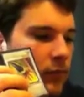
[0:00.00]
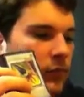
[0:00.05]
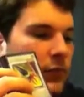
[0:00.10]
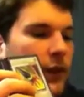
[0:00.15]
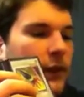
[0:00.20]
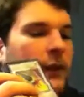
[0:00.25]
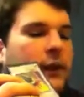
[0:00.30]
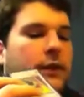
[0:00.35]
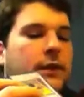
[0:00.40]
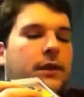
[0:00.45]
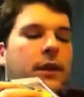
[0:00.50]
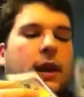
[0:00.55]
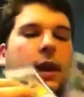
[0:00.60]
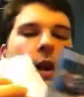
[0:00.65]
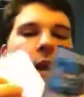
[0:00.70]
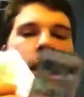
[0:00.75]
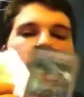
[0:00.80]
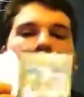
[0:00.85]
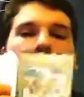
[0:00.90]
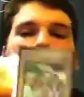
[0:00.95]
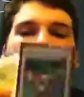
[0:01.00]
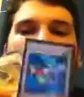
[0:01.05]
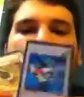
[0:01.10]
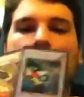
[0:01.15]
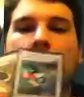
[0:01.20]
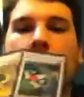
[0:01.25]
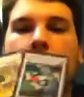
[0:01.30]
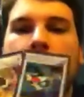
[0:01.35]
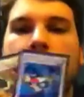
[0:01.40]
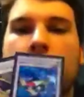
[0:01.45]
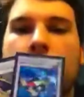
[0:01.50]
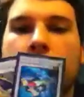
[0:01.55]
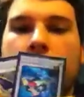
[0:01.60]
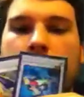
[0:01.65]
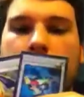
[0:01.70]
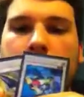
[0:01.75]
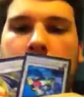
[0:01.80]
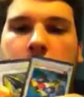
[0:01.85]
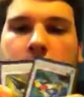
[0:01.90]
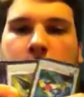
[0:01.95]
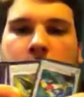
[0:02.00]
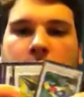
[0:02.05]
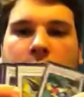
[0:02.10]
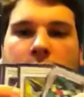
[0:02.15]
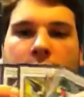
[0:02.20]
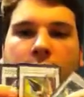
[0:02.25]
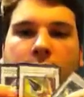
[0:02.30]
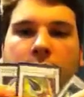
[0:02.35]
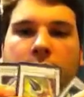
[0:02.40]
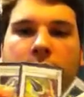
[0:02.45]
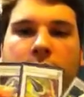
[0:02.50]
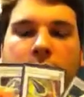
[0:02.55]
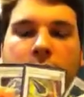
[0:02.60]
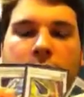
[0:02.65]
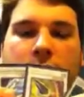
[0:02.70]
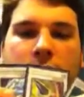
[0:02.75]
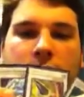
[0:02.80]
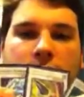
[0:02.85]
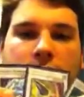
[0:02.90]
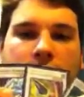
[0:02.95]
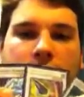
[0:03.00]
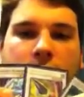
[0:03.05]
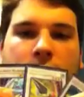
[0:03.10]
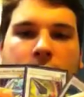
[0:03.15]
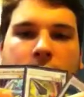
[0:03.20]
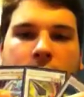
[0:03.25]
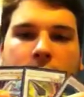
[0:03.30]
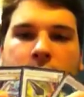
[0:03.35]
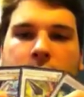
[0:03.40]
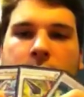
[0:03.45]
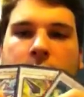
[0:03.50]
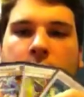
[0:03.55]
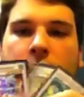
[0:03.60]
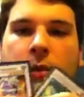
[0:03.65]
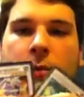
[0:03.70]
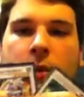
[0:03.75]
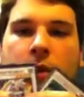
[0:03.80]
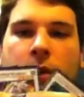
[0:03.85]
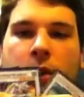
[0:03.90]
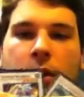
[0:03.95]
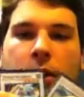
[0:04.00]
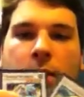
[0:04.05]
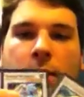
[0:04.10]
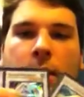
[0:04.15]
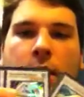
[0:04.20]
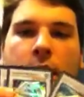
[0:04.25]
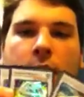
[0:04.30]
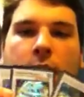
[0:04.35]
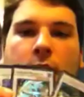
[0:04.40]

Not this. Formula Synchron, because the cherries and the Dandelion tokens, Armory Arm.